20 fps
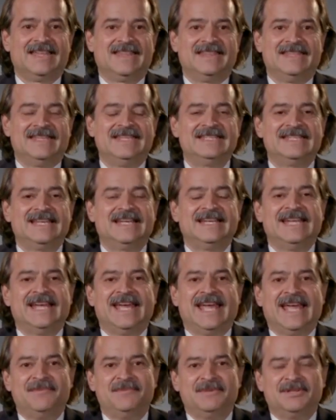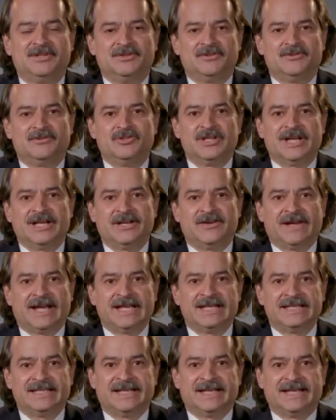This study aimed to
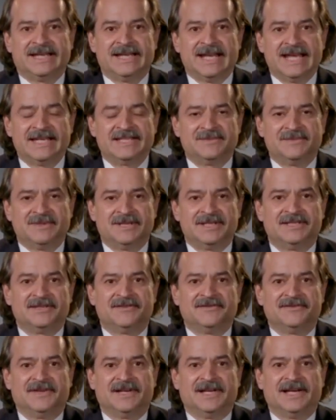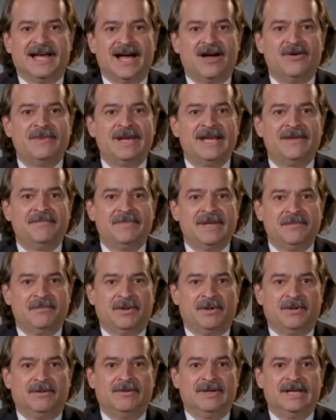generate an estimate of how many
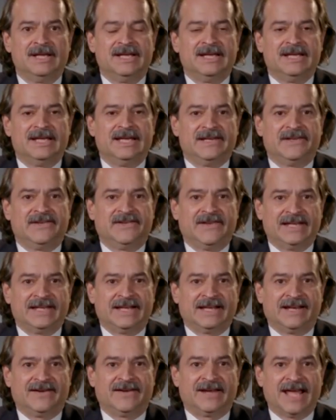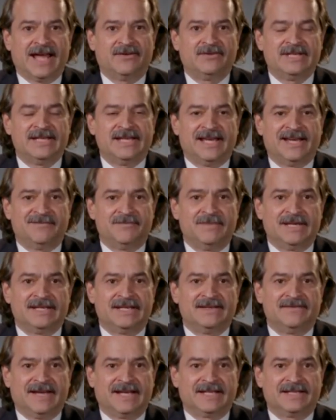people in Santa Clara County have
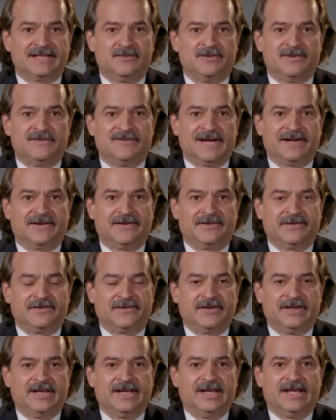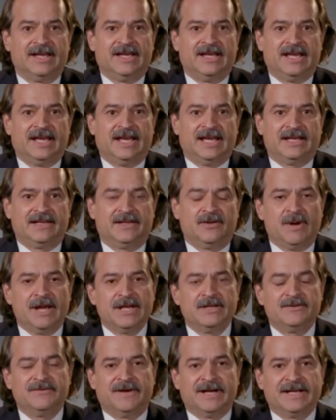been infected with the virus. And the
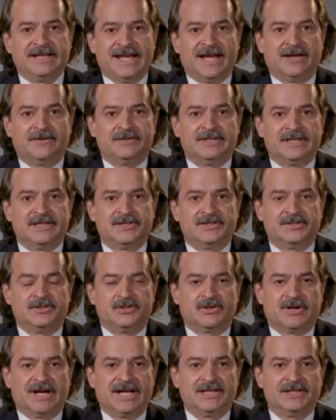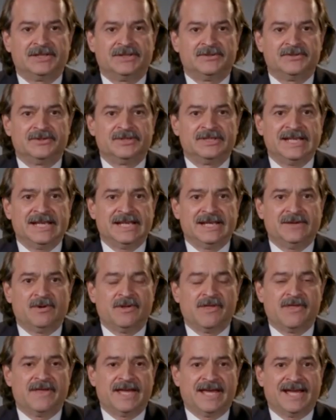way to find out is to try to see
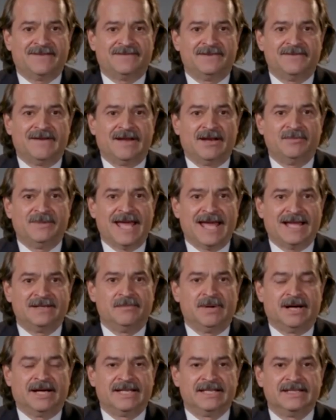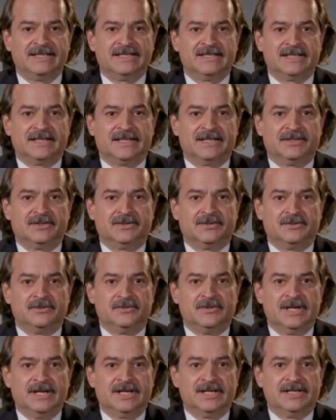whether they have developed antibodies
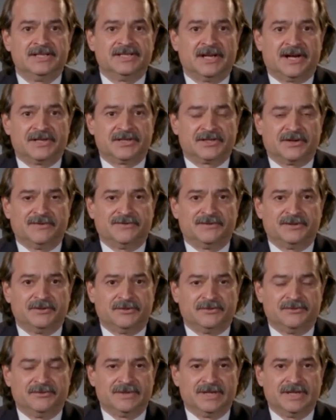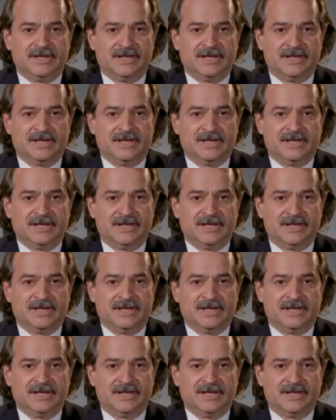to SARS-CoV-2.